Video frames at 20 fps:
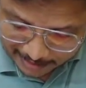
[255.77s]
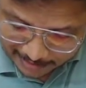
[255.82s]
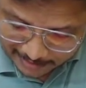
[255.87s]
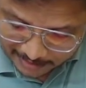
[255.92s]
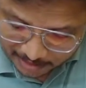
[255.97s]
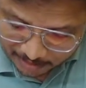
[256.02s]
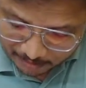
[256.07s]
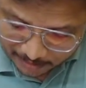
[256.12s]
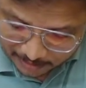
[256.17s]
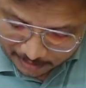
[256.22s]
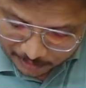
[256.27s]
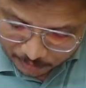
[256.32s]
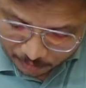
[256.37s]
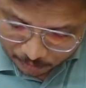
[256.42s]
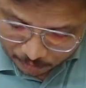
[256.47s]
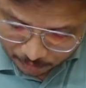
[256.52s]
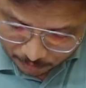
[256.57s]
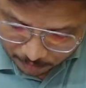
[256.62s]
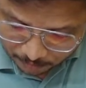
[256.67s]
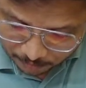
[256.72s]
is equals
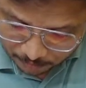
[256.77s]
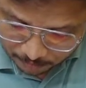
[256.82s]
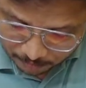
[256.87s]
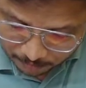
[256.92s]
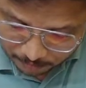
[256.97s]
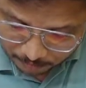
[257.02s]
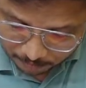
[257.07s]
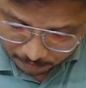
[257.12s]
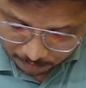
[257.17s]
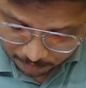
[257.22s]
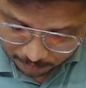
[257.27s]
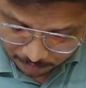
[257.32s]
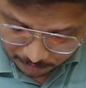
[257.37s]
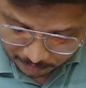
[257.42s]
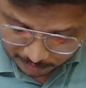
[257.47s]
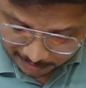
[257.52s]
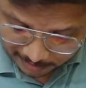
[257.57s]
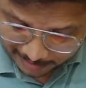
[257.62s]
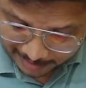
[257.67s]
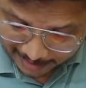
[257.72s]
to
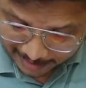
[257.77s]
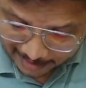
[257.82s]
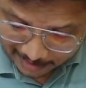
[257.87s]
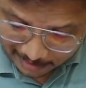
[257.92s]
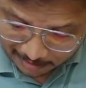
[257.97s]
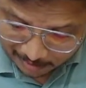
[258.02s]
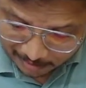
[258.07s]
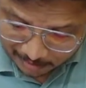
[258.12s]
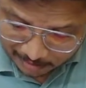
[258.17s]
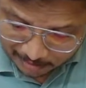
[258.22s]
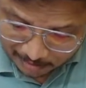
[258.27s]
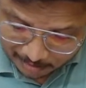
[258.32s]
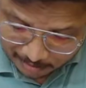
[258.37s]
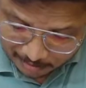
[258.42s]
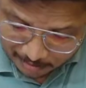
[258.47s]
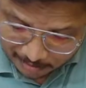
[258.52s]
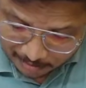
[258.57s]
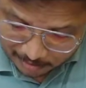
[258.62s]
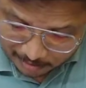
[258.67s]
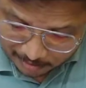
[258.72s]
ten
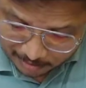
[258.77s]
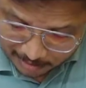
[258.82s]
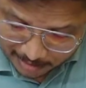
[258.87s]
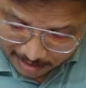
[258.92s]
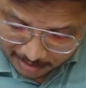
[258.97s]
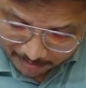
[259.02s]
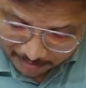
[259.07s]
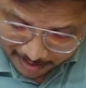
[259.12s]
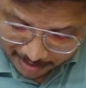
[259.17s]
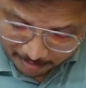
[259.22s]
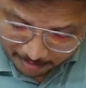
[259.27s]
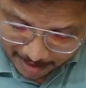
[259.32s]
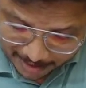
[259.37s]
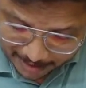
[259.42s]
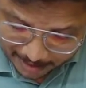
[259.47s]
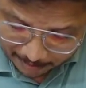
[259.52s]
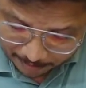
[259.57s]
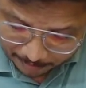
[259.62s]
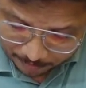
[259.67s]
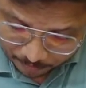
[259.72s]
divided
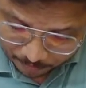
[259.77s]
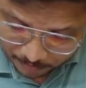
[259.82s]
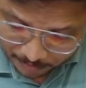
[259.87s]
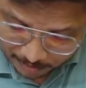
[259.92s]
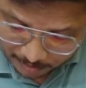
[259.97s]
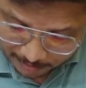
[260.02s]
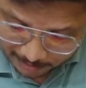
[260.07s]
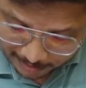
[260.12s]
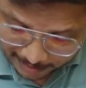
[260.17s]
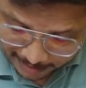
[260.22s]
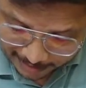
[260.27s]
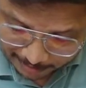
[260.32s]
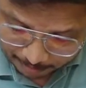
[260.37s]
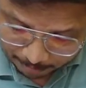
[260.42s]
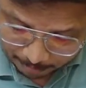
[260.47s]
by ten